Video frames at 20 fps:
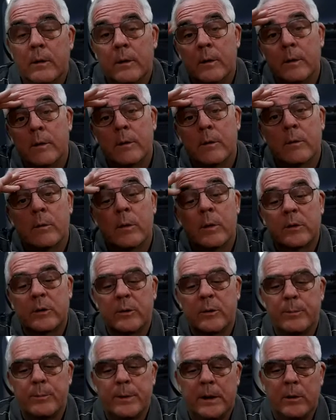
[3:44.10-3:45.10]
So rook to
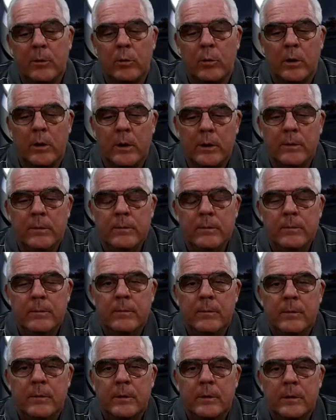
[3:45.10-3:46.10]
b1,
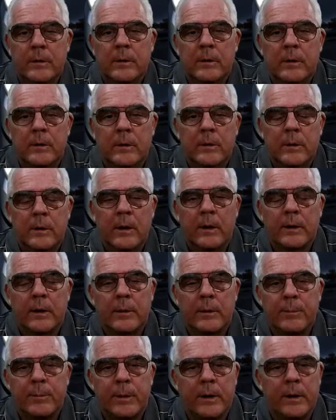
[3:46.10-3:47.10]

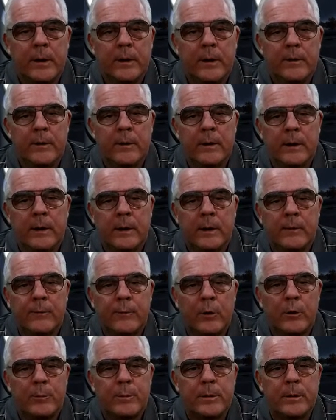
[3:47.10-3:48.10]
occupying the
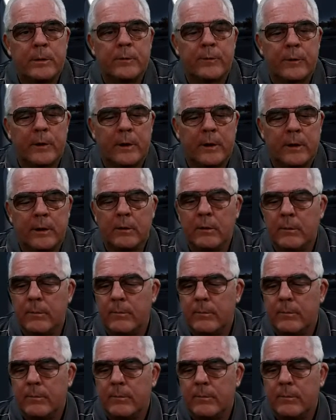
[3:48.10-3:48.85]
half-open file,